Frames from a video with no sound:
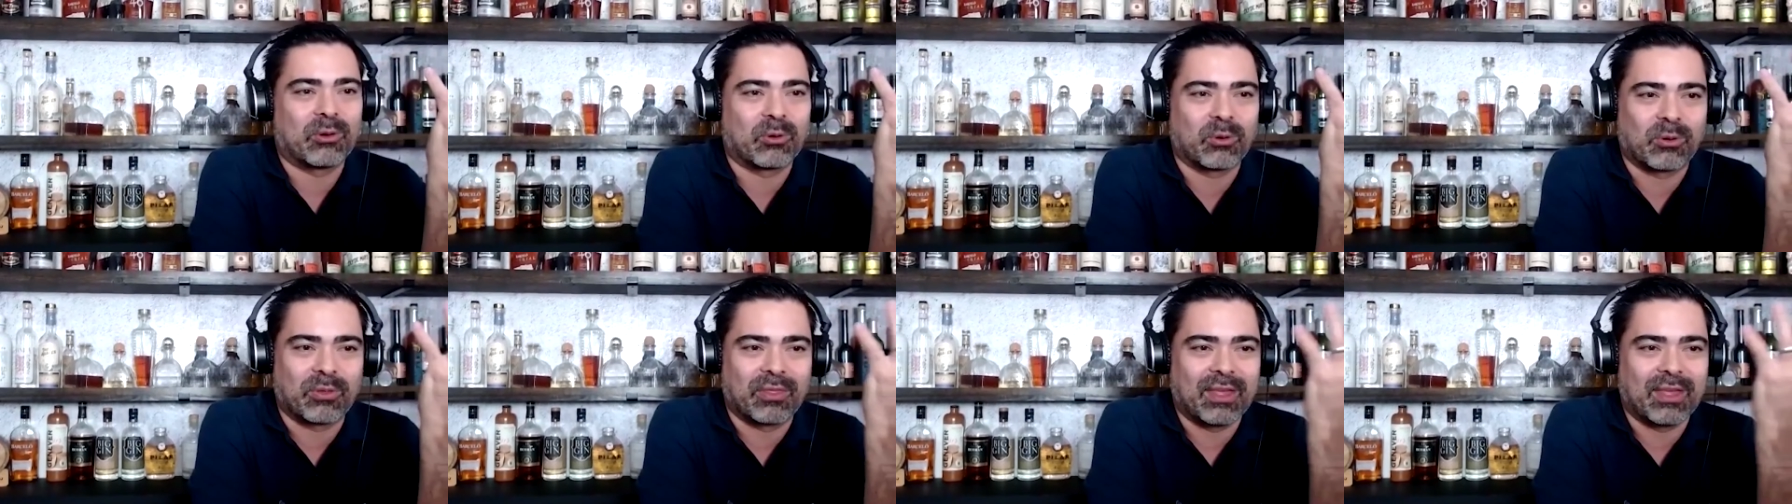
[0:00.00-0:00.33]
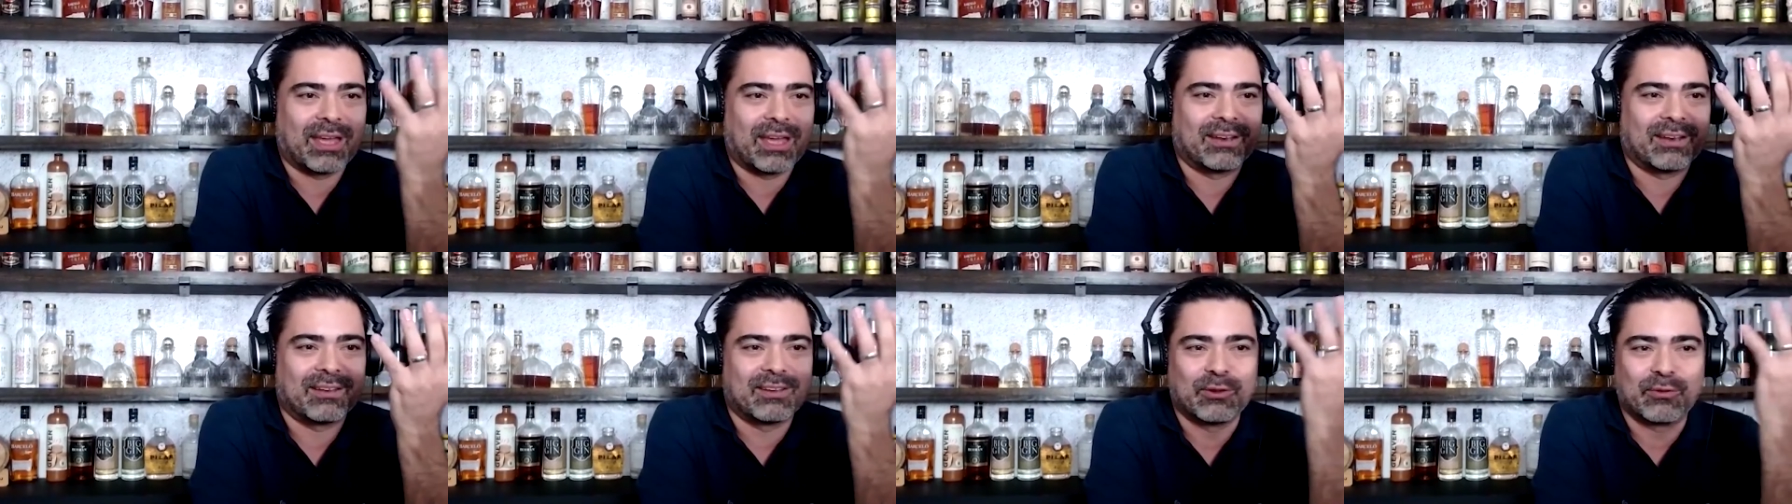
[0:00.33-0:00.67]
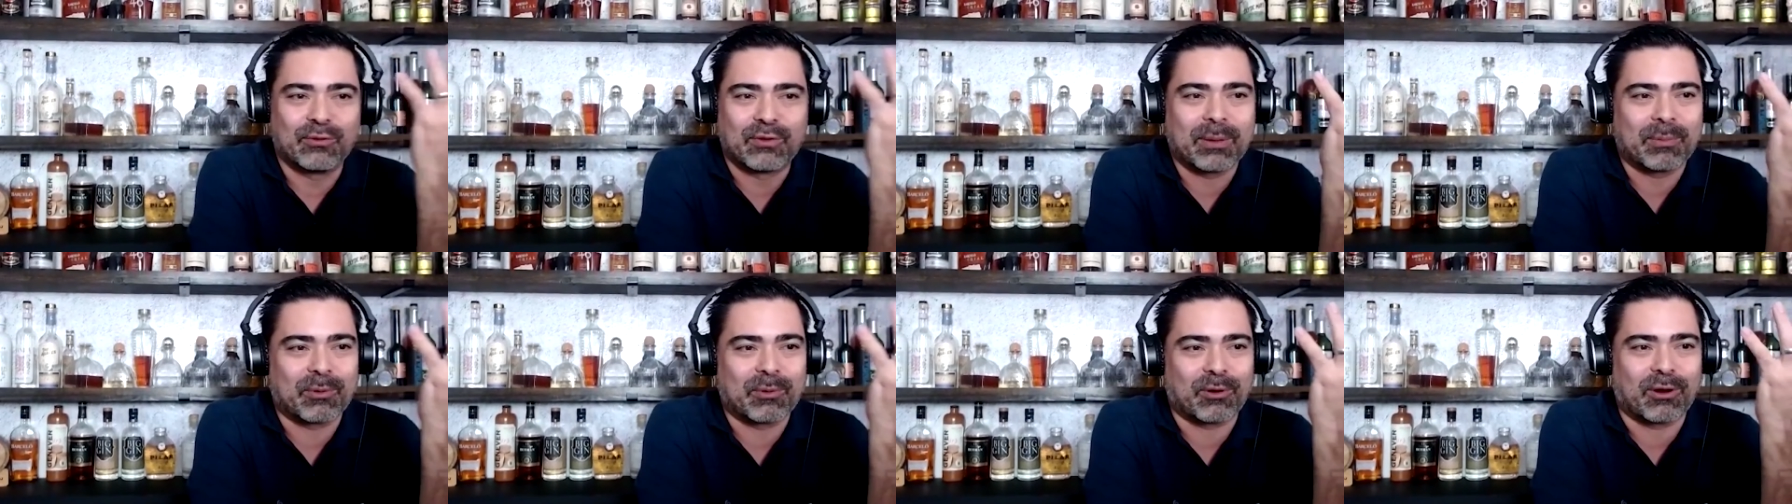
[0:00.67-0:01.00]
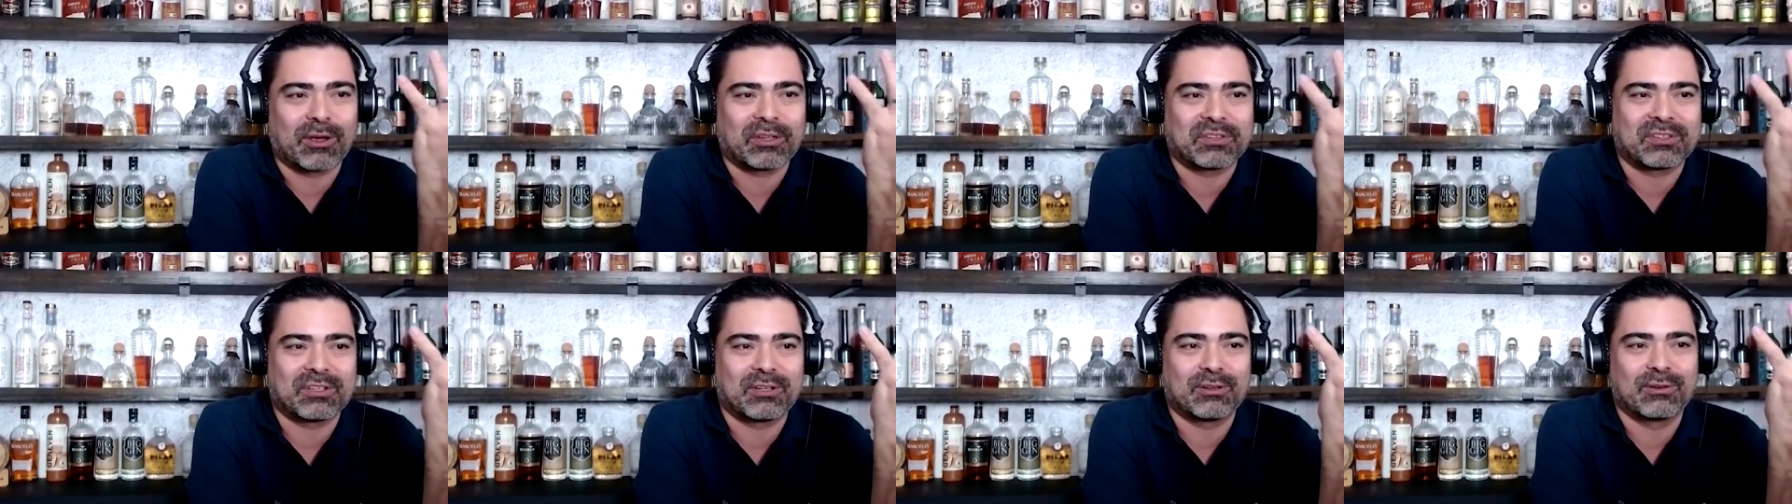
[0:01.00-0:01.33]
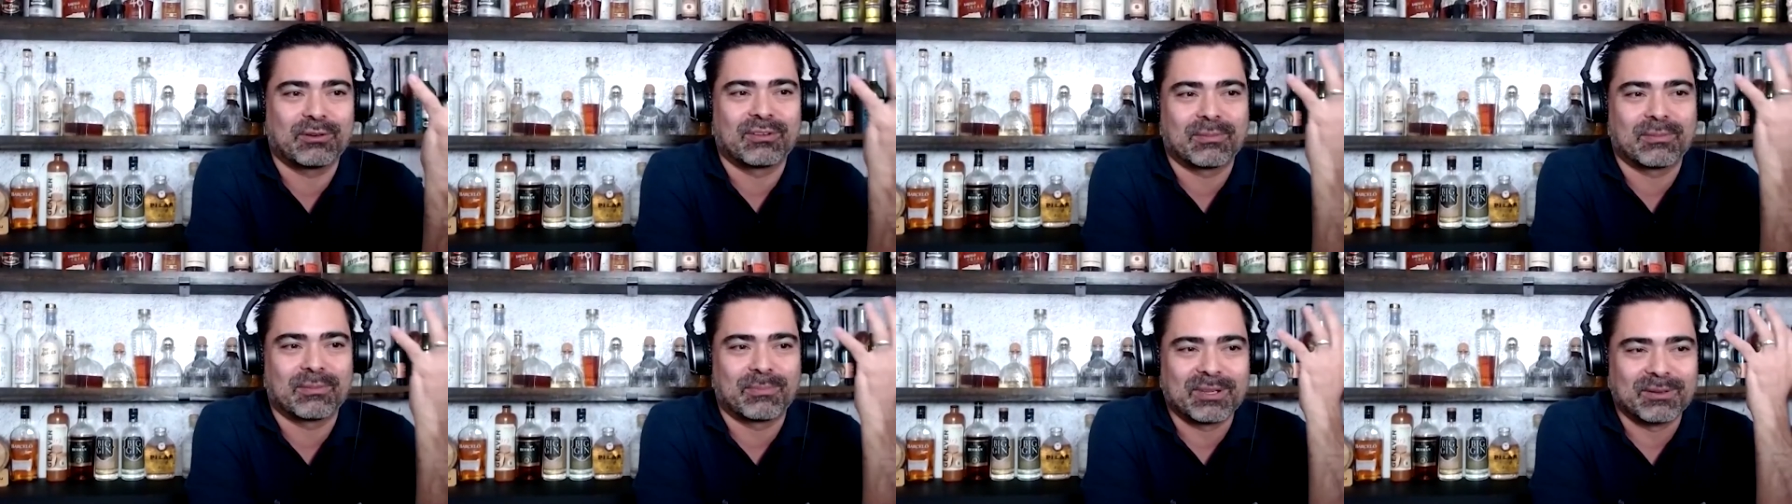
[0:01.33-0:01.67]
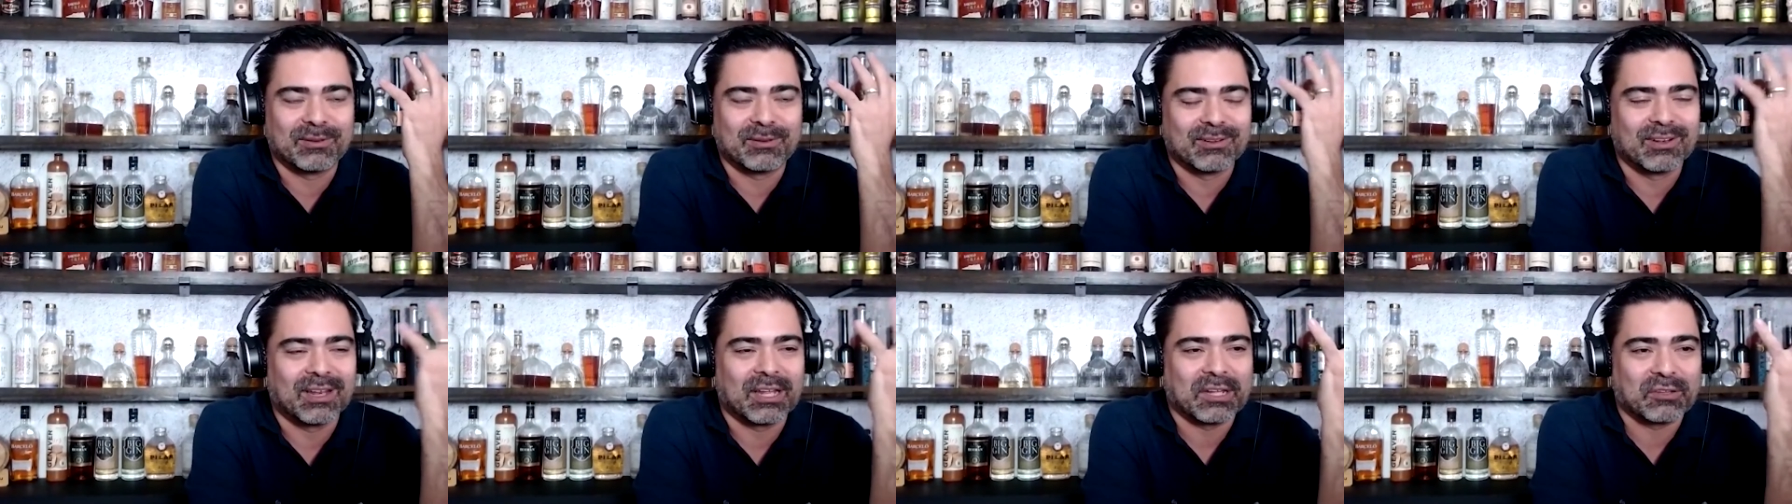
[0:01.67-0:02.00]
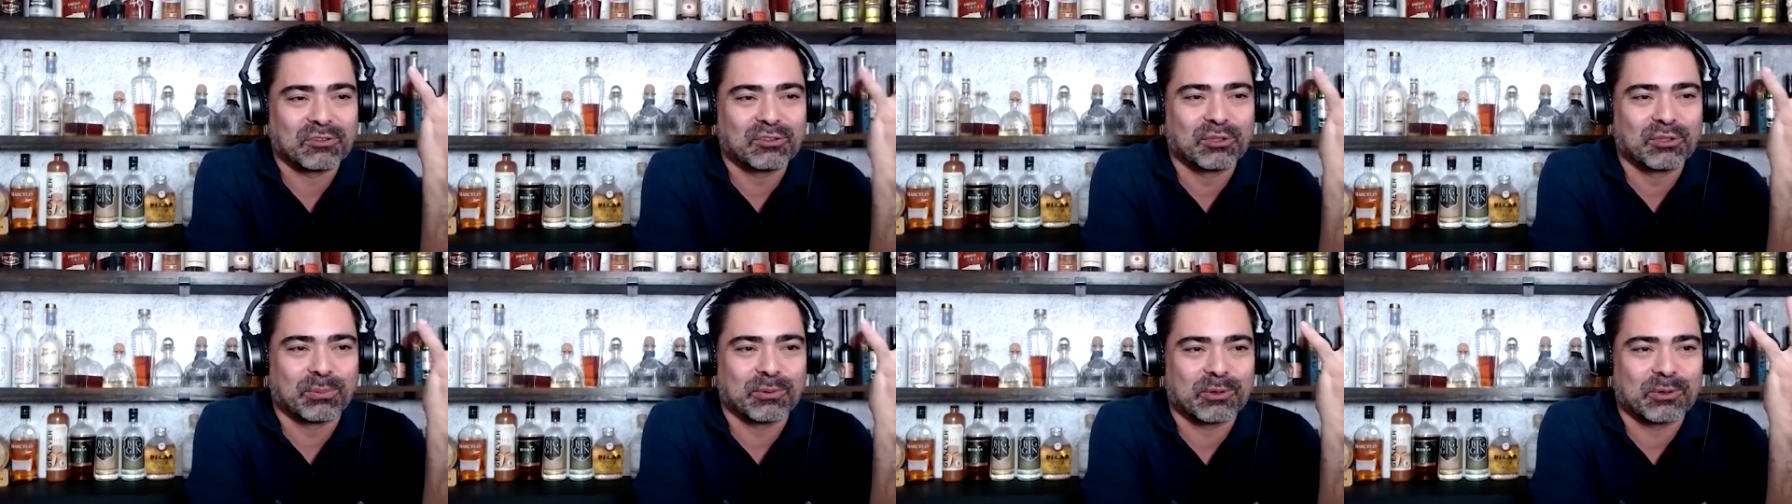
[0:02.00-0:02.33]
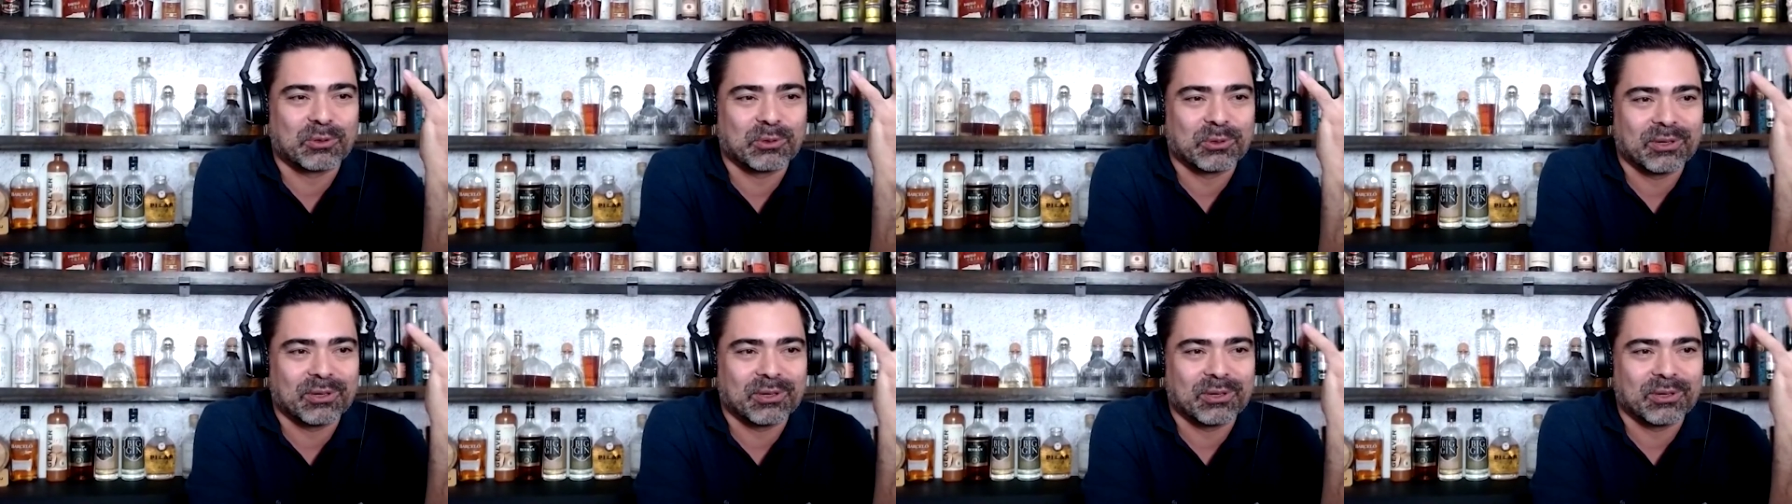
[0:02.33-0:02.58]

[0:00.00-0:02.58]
or that you've come across that has been like super cool?